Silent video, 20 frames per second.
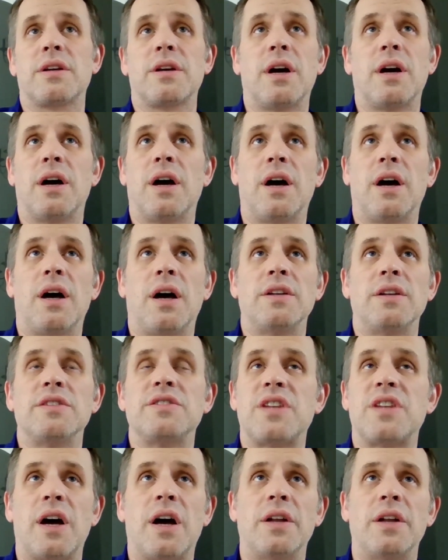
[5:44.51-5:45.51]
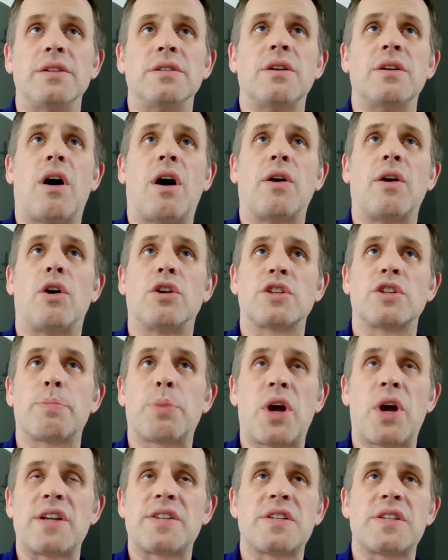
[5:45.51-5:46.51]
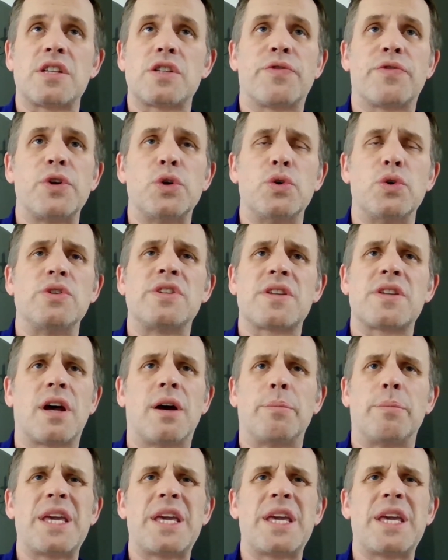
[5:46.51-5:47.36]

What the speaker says: done on ultra processed foods.